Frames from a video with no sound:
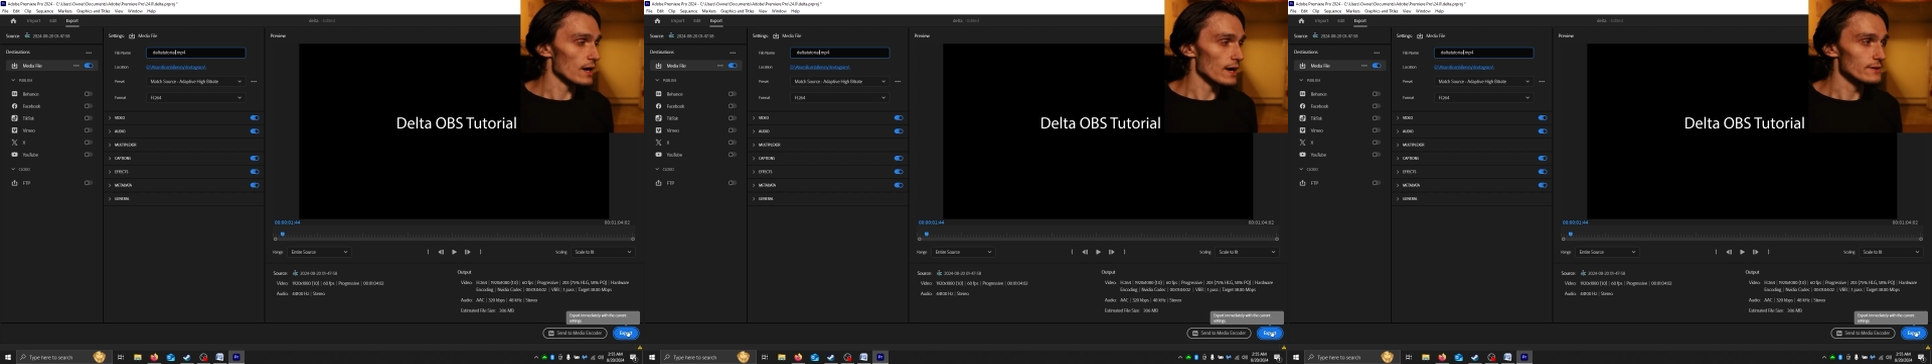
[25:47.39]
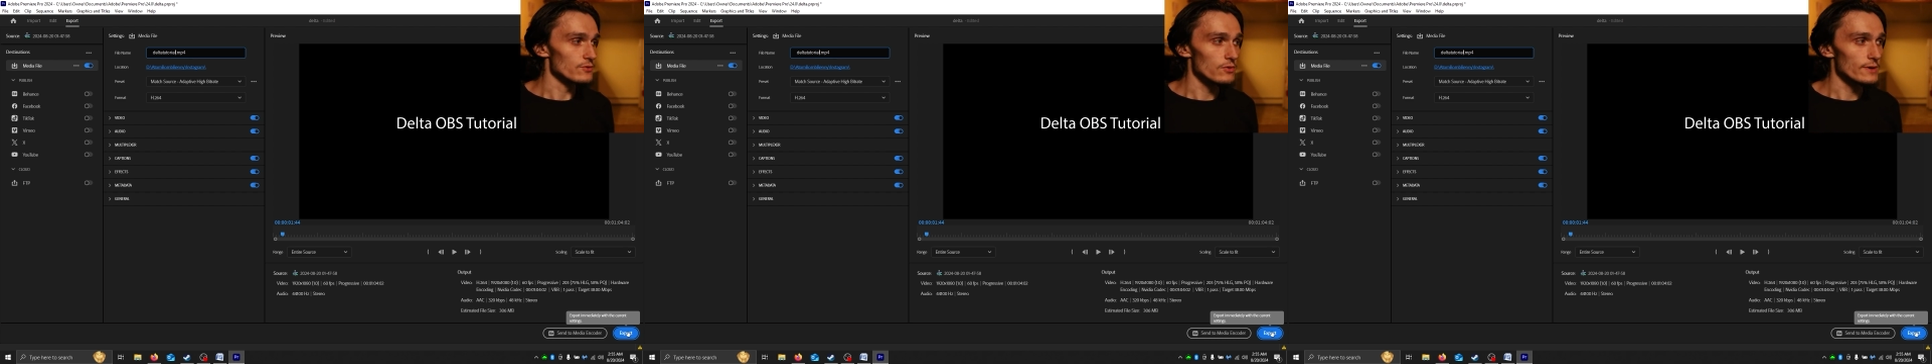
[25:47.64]
I
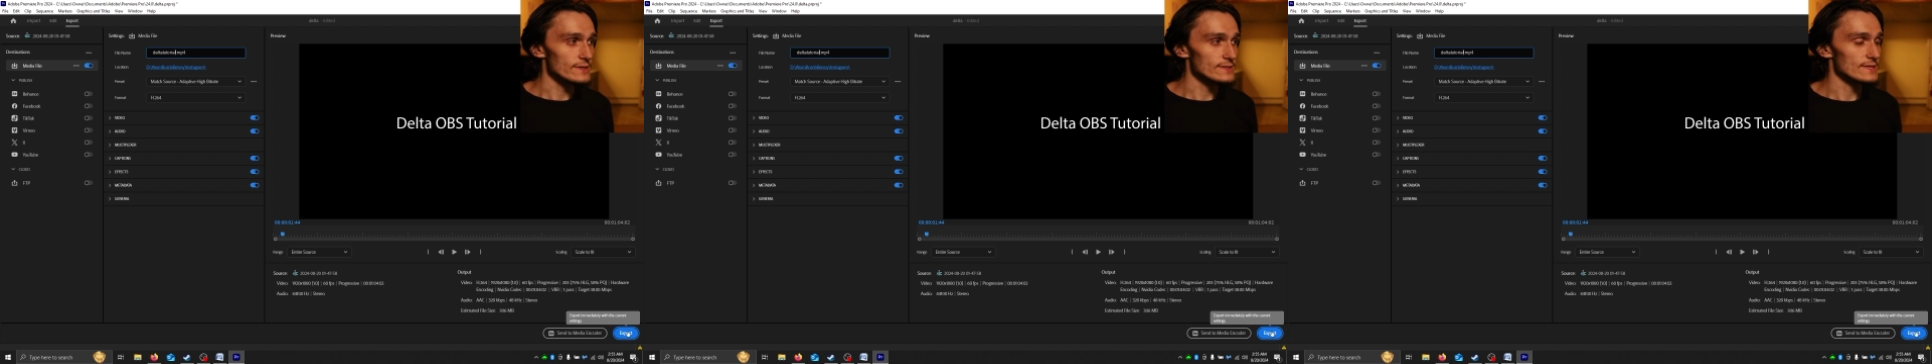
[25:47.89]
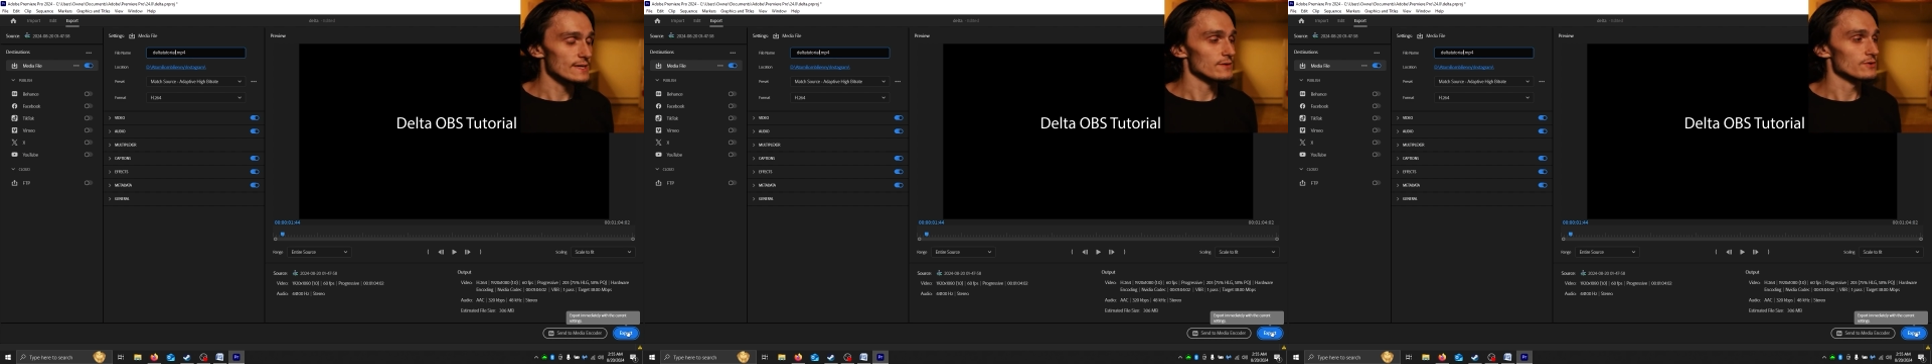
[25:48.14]
don't
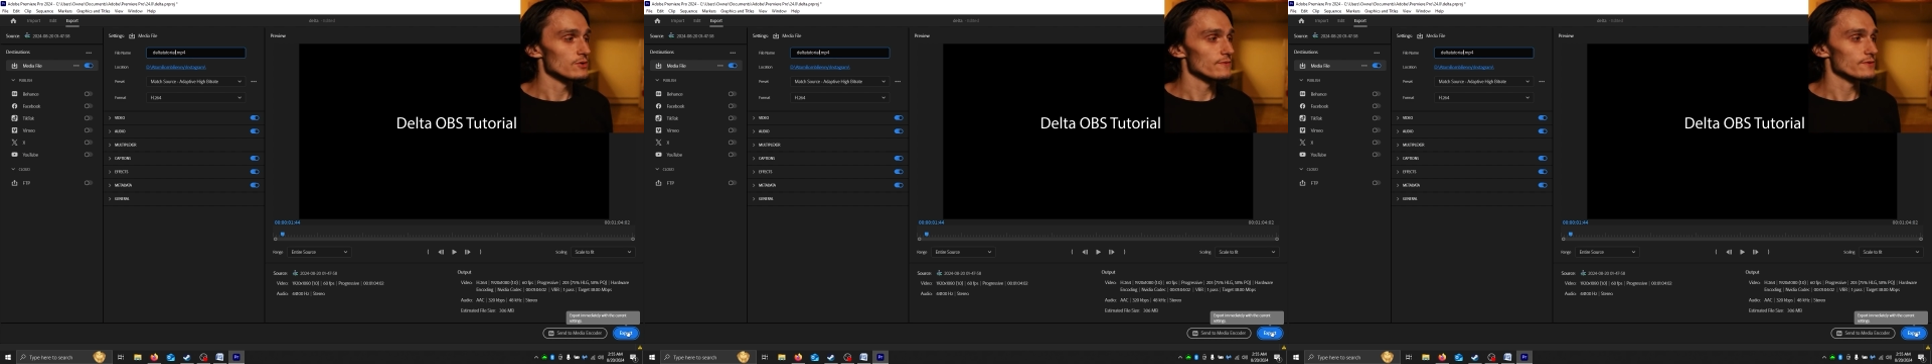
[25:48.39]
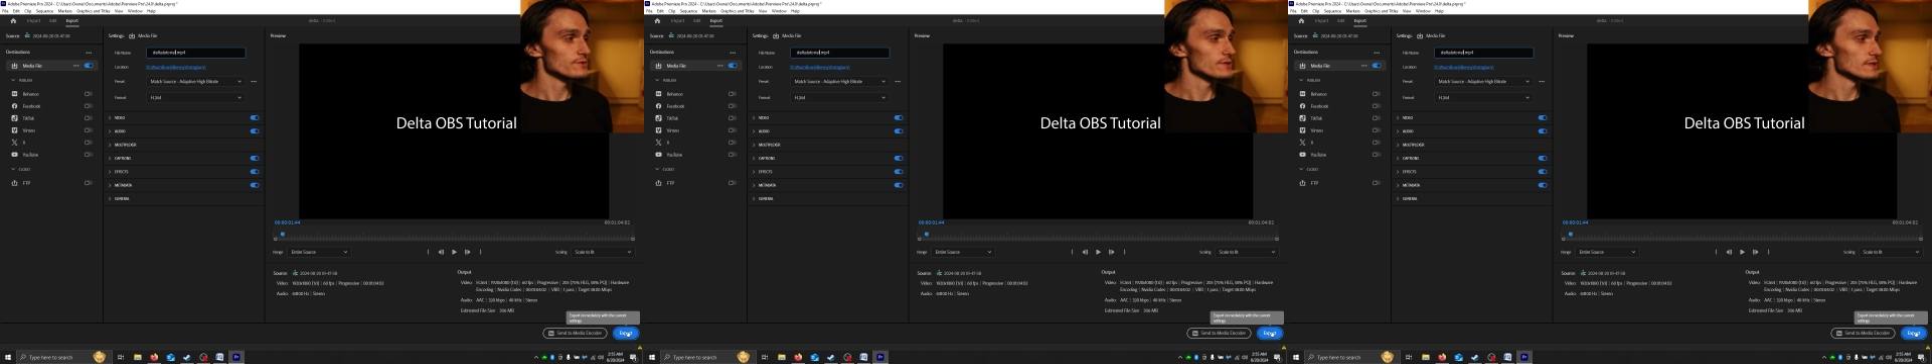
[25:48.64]
exactly know if
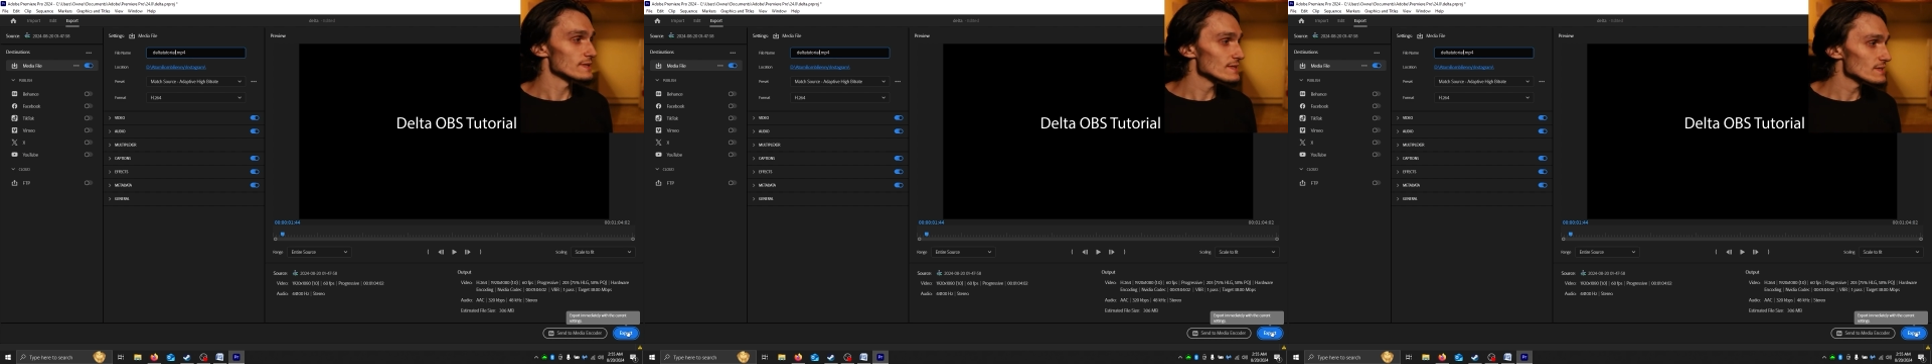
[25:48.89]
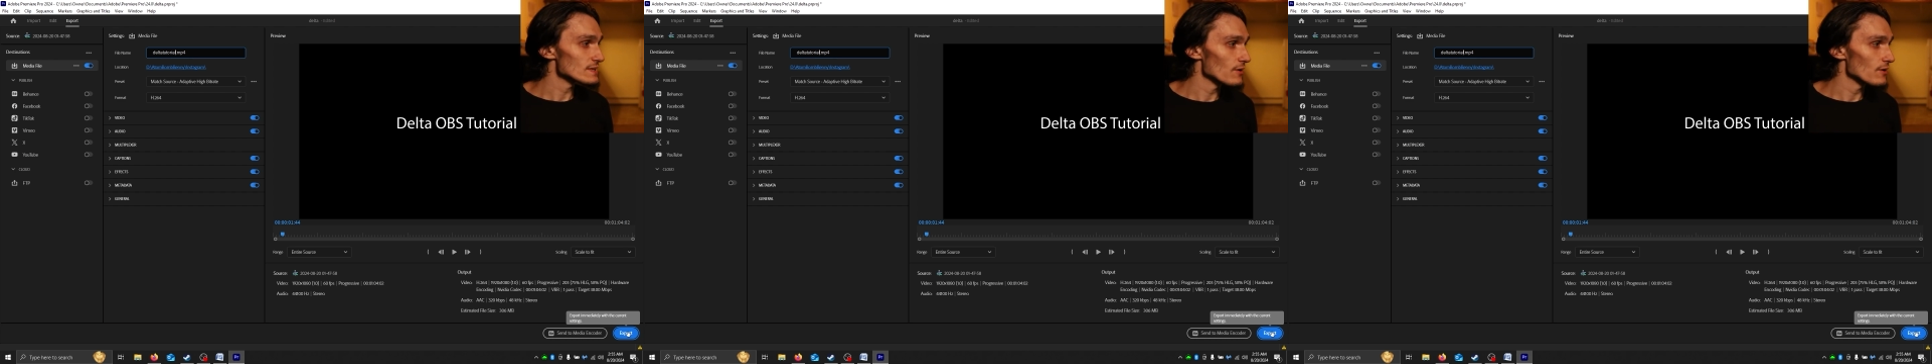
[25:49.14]
there's a
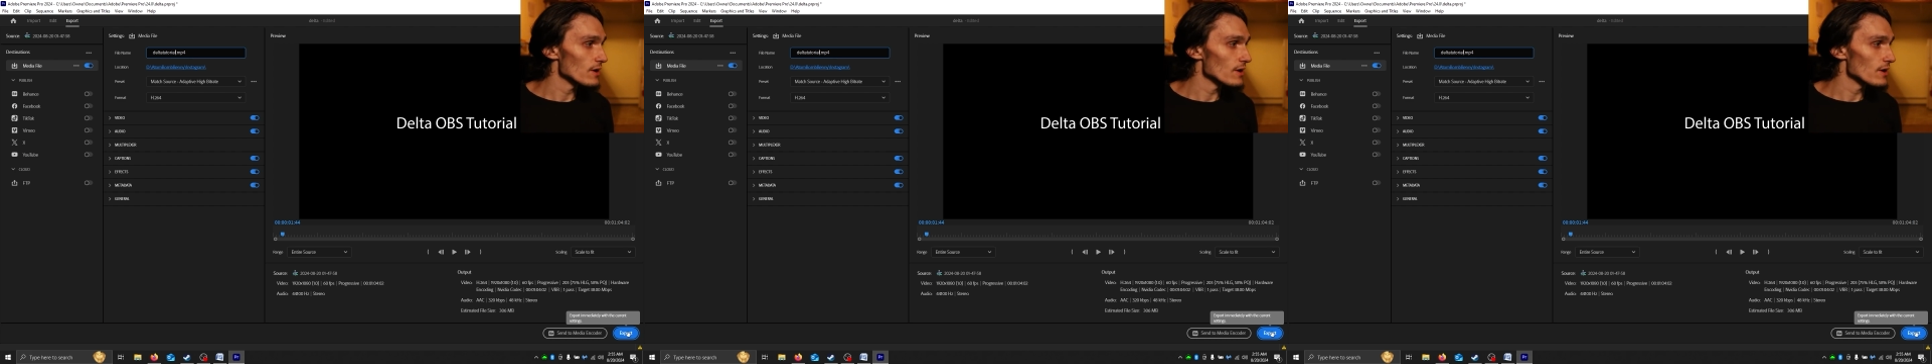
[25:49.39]
discount